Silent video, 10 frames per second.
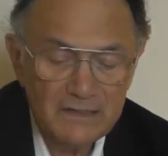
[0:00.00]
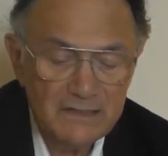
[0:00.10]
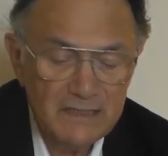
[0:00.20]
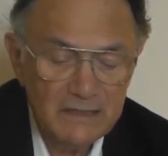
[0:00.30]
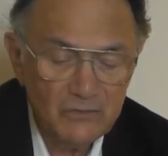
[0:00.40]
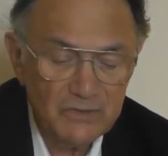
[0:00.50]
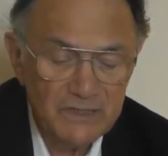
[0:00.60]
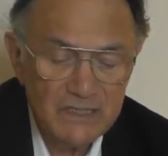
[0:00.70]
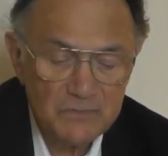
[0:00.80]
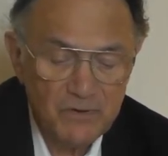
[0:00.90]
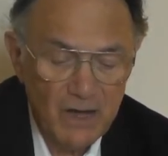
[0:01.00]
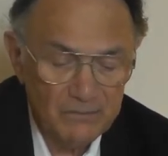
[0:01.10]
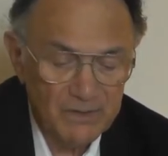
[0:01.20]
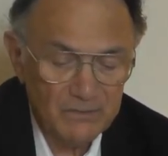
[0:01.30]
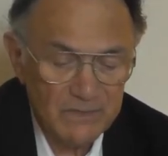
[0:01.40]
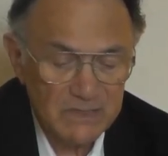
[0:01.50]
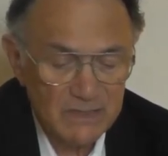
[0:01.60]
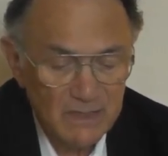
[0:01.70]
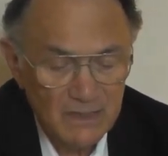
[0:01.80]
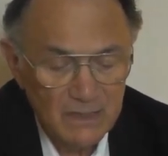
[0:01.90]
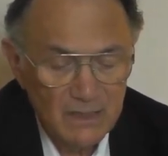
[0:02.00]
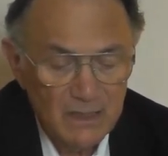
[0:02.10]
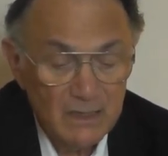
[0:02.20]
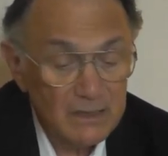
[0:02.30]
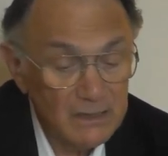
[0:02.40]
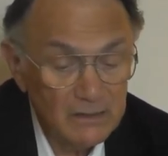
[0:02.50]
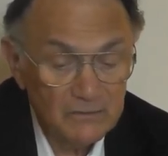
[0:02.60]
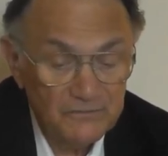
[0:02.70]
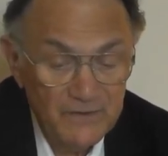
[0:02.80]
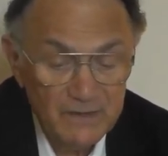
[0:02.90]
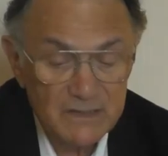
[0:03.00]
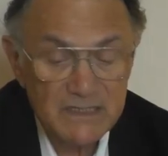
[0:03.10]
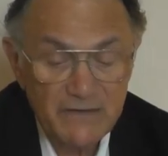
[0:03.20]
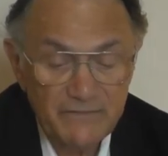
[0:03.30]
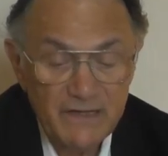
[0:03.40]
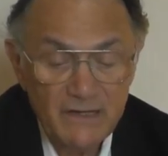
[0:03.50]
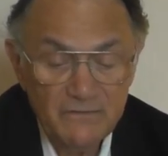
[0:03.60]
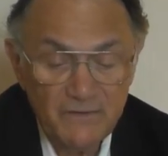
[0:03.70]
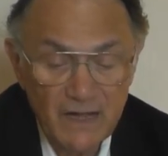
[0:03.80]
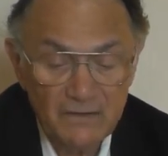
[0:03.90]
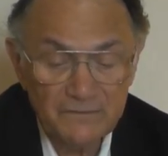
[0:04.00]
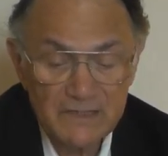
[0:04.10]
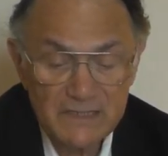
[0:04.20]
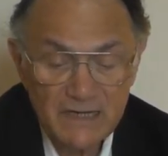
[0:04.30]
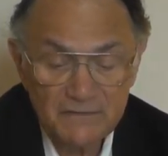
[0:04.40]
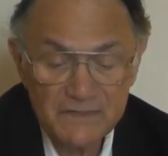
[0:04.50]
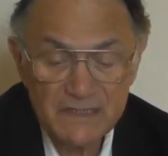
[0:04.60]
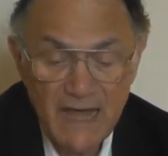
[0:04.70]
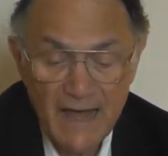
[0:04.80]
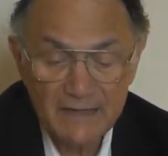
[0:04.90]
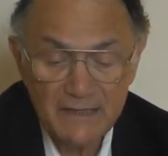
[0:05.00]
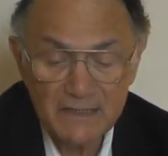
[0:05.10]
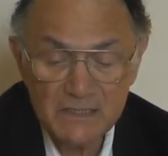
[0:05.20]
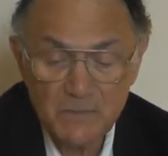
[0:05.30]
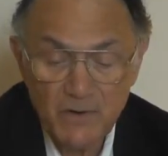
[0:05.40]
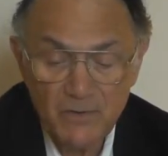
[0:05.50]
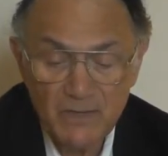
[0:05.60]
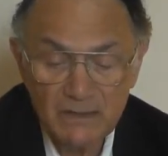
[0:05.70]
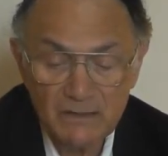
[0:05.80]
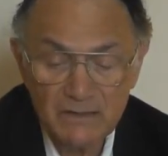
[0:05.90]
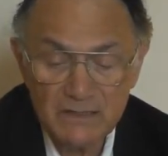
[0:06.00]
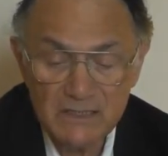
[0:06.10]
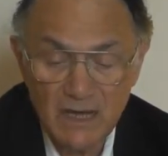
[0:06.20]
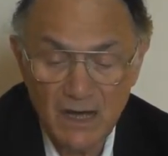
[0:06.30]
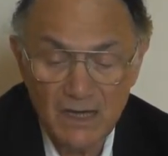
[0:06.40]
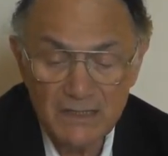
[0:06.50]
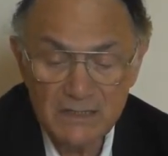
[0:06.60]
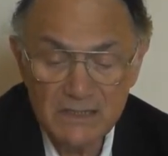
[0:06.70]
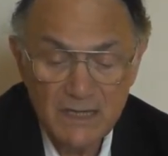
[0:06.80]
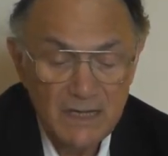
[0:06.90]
deal with these problems, clinical fields have evolved a set of standard experimental designs,